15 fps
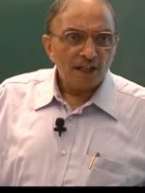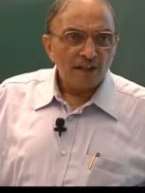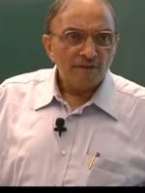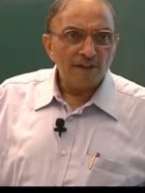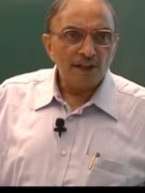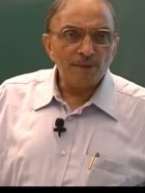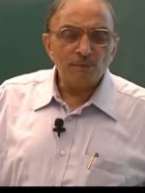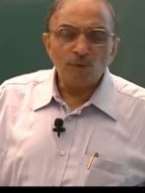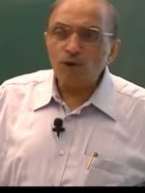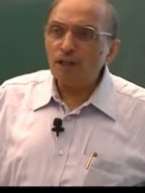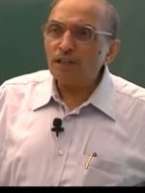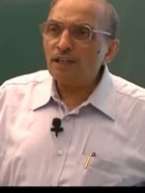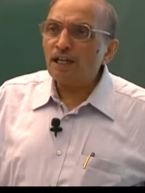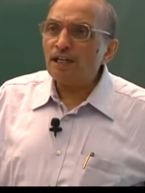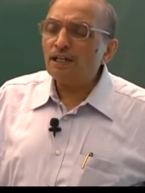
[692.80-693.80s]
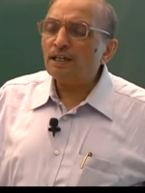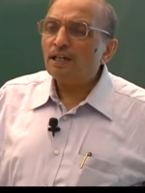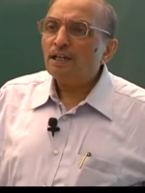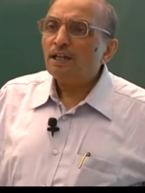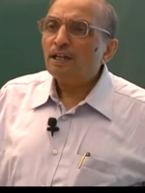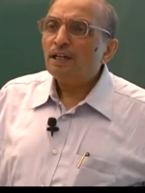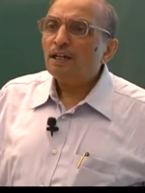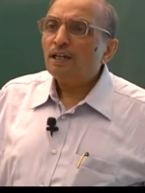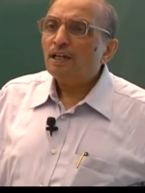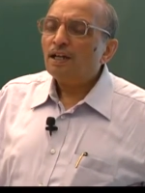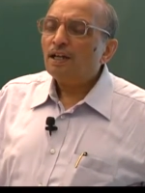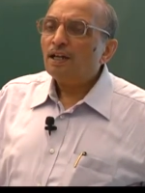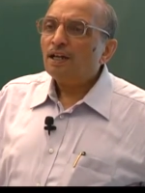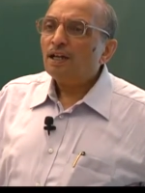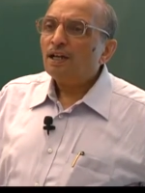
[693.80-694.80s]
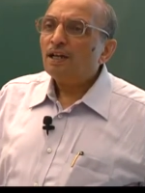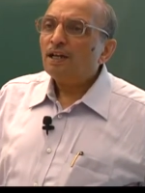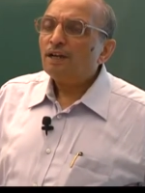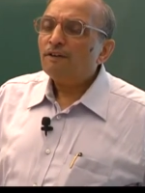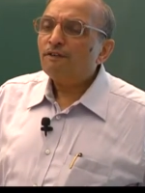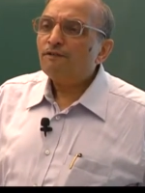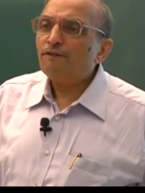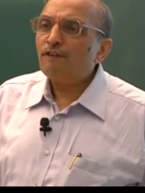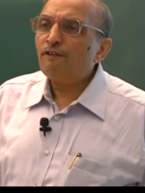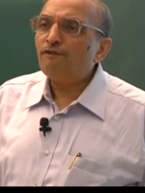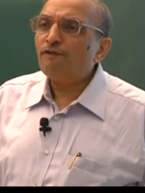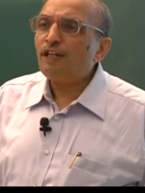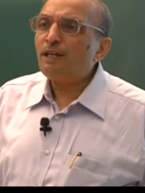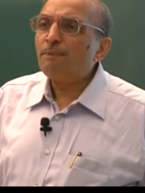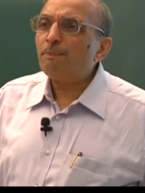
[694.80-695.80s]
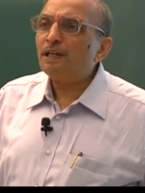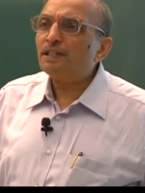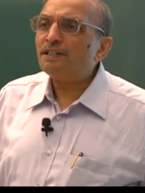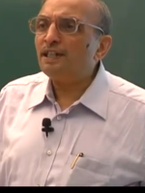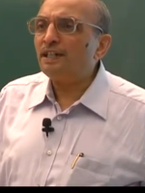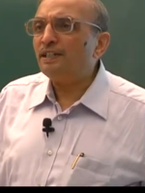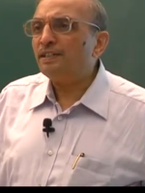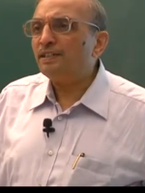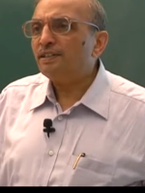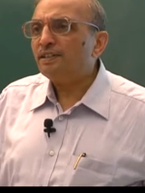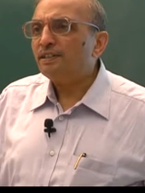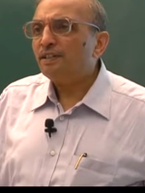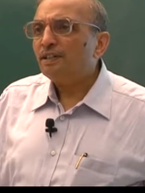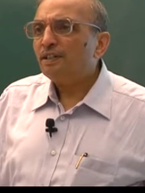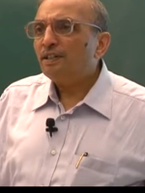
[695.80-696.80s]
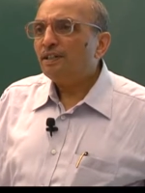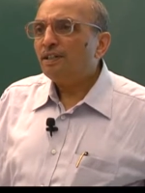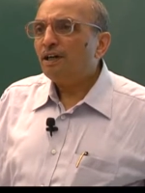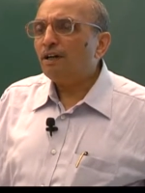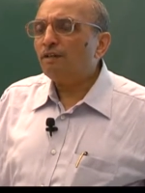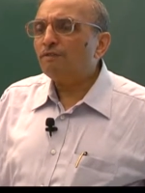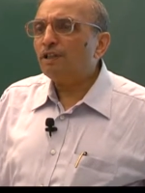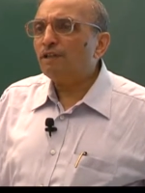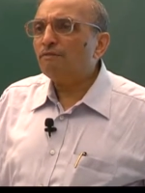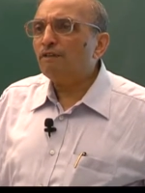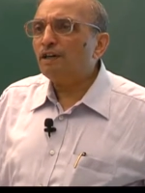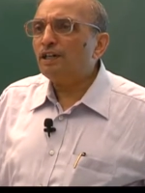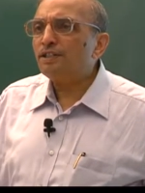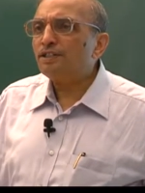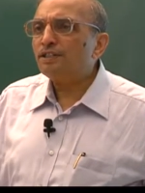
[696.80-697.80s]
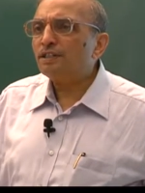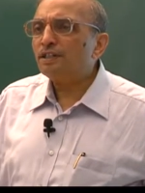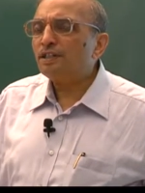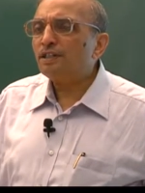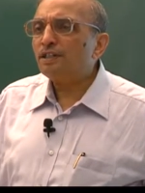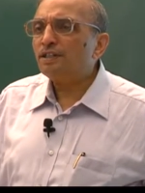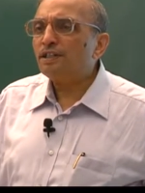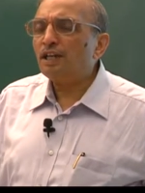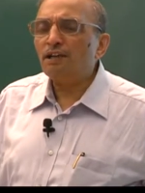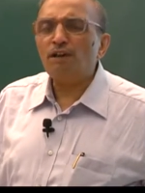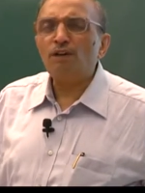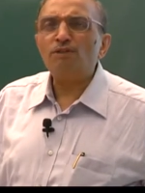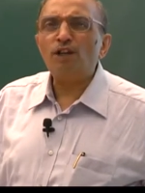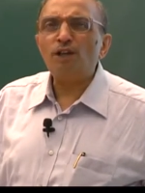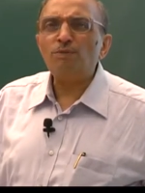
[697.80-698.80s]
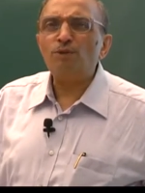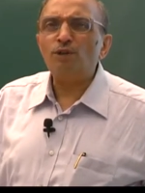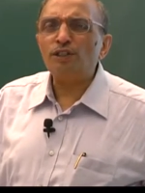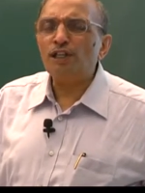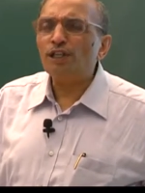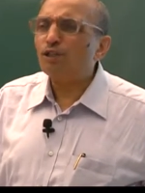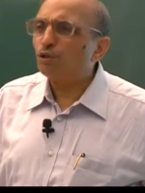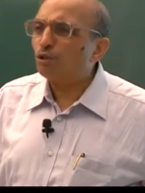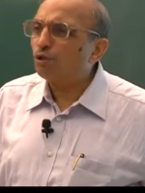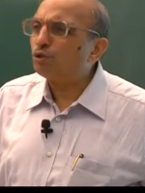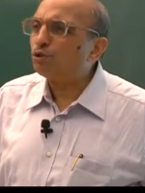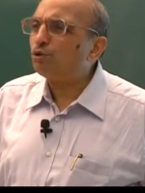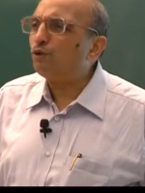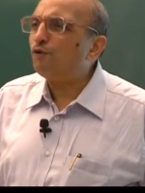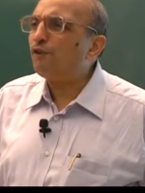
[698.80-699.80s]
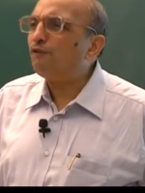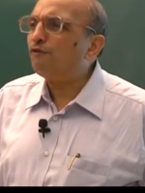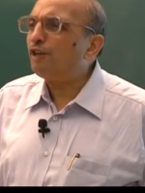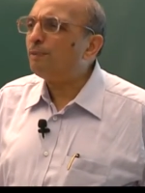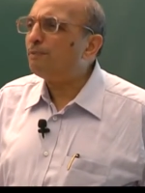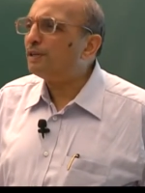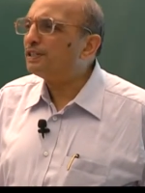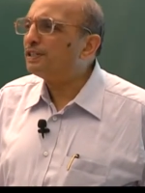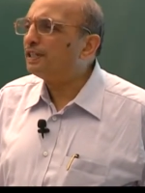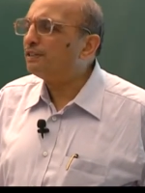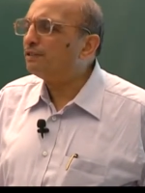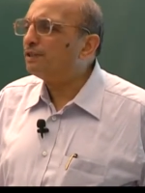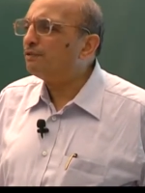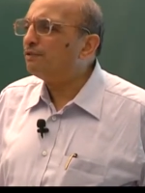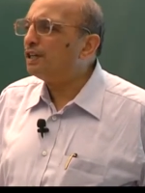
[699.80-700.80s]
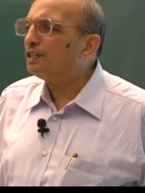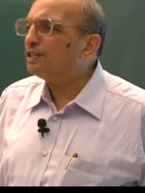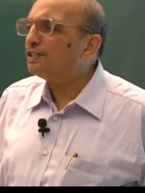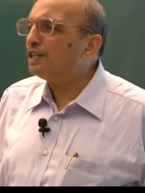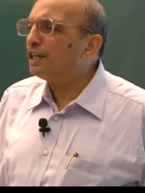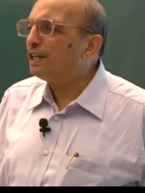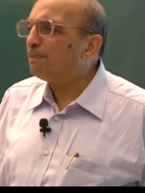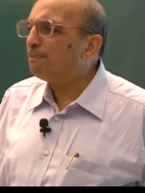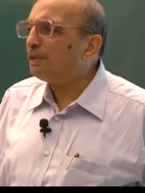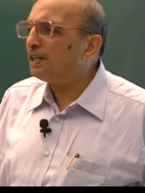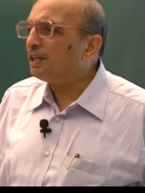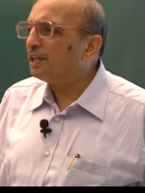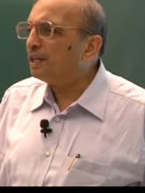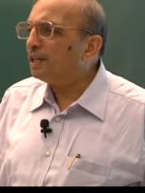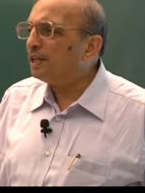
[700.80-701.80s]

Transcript: When more than 50 percent of the world's not more than close to 50 percent of the world's GDP